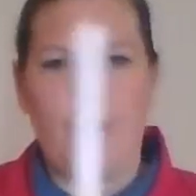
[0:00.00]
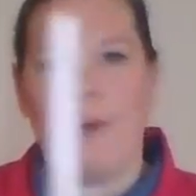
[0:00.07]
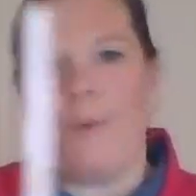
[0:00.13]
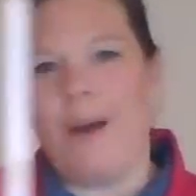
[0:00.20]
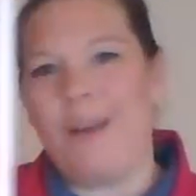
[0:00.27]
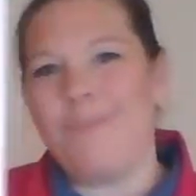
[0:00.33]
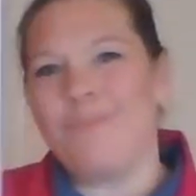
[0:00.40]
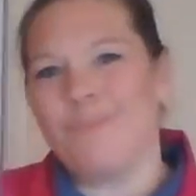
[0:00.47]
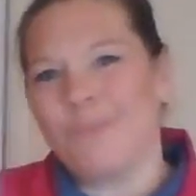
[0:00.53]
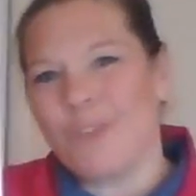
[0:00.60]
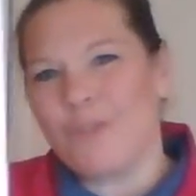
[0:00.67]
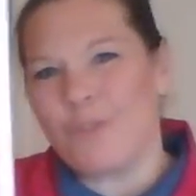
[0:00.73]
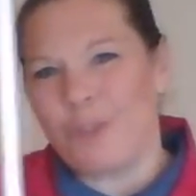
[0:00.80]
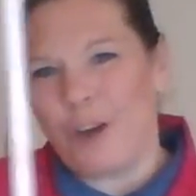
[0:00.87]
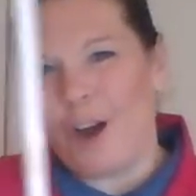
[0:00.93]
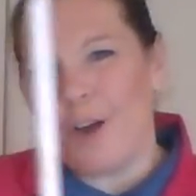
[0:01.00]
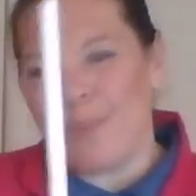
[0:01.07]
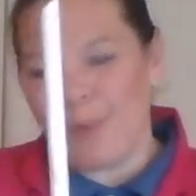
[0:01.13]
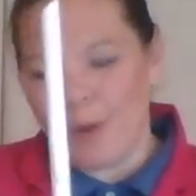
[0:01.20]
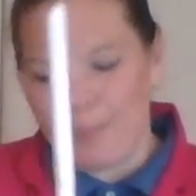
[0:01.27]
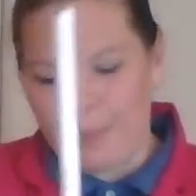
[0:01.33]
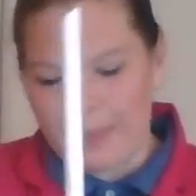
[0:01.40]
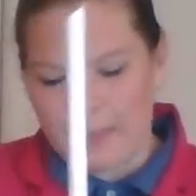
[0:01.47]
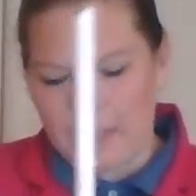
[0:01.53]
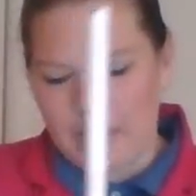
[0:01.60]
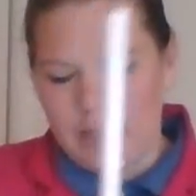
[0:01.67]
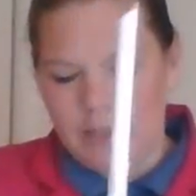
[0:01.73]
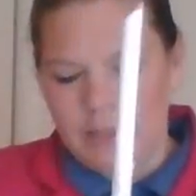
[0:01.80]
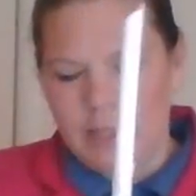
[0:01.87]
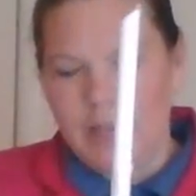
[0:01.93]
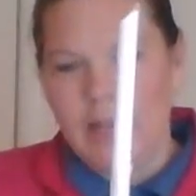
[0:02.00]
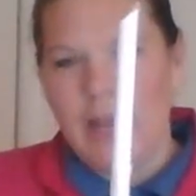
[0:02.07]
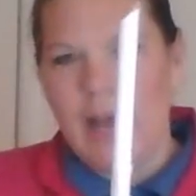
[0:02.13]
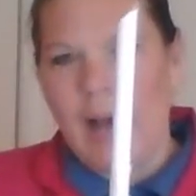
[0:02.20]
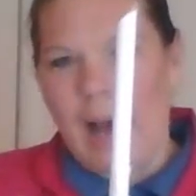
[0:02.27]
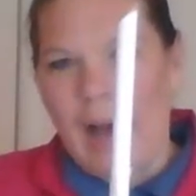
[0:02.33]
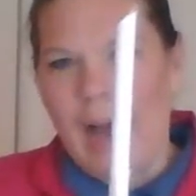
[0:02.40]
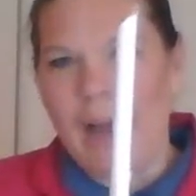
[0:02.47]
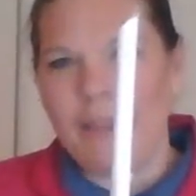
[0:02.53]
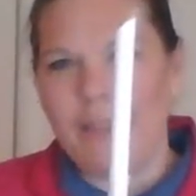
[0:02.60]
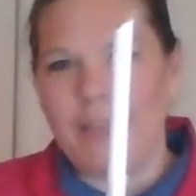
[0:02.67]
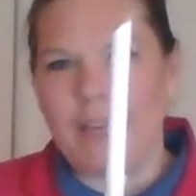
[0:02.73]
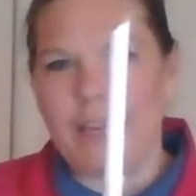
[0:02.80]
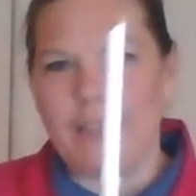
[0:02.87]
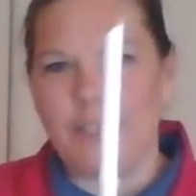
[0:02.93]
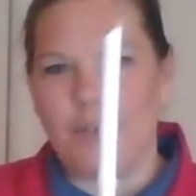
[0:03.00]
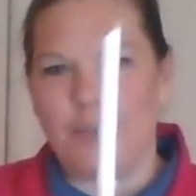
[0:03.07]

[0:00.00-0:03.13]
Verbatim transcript: know what? For our purposes, I think it's